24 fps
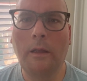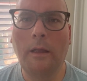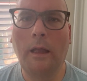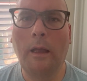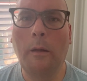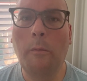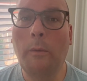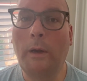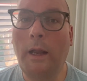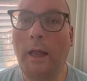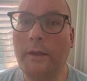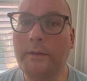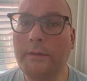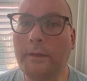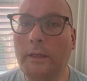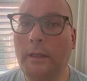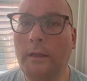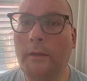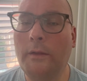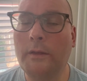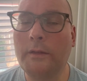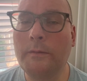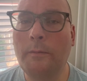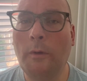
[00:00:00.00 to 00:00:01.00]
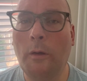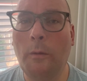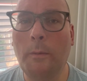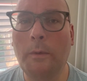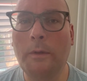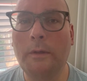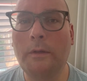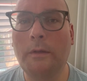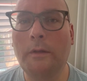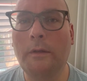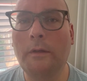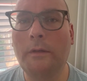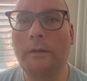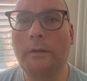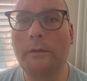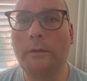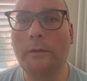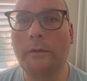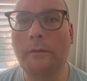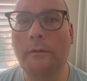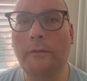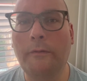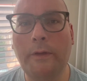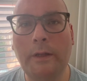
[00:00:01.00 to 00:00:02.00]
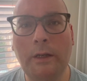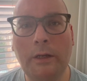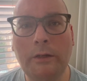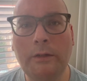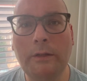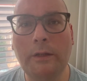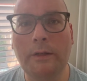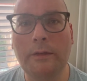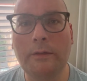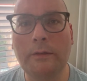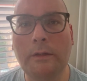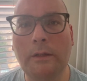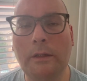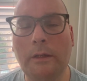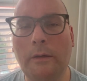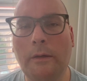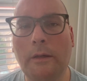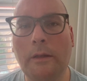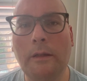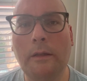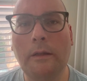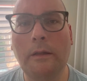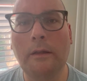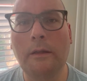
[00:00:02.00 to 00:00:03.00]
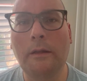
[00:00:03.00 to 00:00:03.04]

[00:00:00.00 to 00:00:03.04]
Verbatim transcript: And we're asking in this moment to finish this clearing